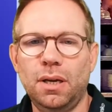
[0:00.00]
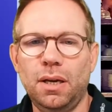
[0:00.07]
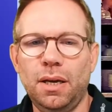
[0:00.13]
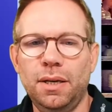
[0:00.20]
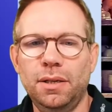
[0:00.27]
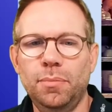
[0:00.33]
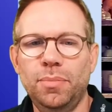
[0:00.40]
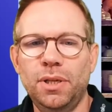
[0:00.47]

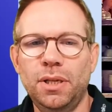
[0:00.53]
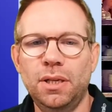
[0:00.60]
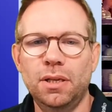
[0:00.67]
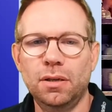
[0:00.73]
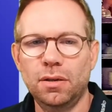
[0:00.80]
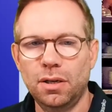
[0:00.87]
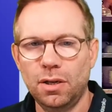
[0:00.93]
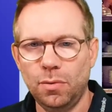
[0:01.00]

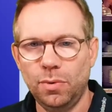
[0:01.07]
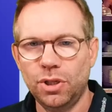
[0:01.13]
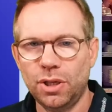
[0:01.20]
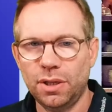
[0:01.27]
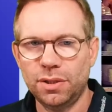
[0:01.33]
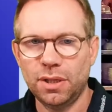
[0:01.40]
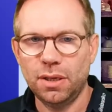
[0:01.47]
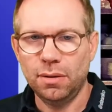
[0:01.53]
IdP. We
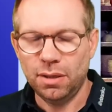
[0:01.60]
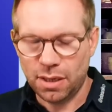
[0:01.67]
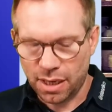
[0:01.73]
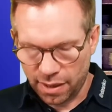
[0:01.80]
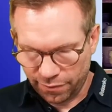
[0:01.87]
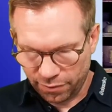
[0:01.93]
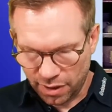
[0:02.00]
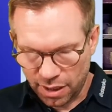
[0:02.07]
just
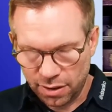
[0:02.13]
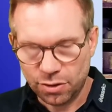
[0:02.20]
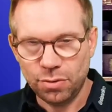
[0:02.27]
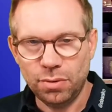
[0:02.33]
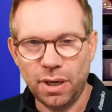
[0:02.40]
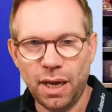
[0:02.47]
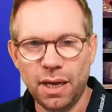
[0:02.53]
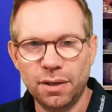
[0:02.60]
have
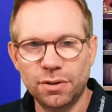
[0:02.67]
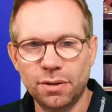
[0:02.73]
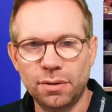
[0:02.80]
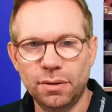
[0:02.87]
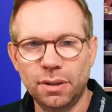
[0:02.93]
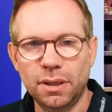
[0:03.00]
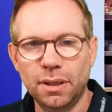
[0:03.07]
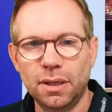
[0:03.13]
to
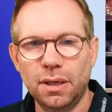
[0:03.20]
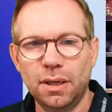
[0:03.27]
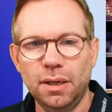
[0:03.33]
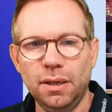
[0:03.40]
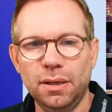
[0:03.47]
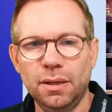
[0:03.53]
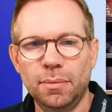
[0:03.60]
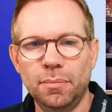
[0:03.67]
enter
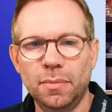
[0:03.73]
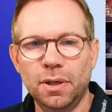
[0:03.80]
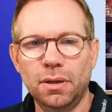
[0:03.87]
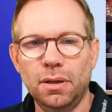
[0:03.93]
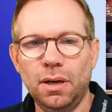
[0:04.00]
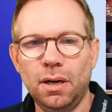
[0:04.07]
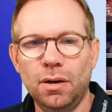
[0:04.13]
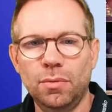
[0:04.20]

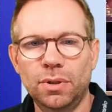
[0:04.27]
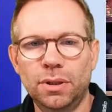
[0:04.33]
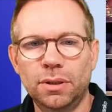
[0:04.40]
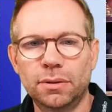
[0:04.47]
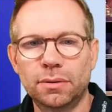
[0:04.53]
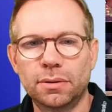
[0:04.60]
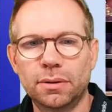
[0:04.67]
our